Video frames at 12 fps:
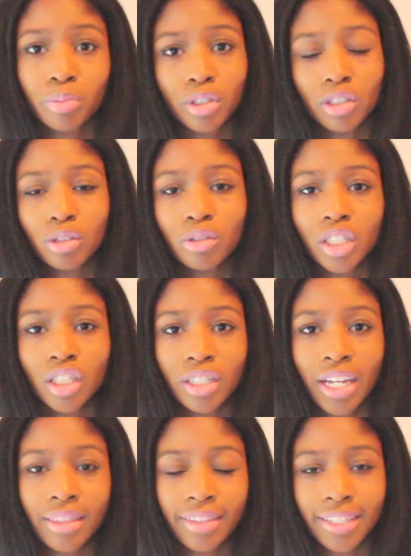to pursue just
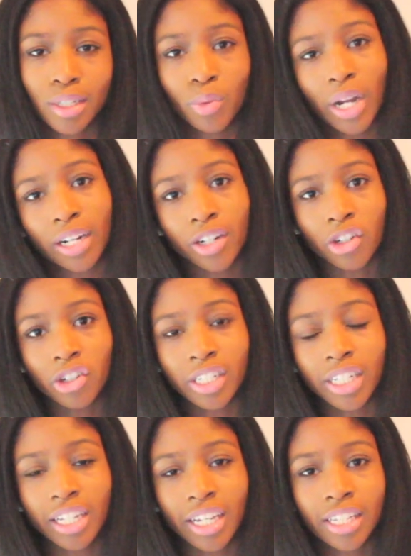yet. That's quite
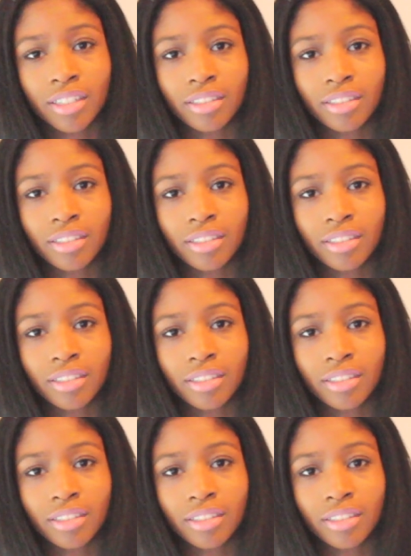early.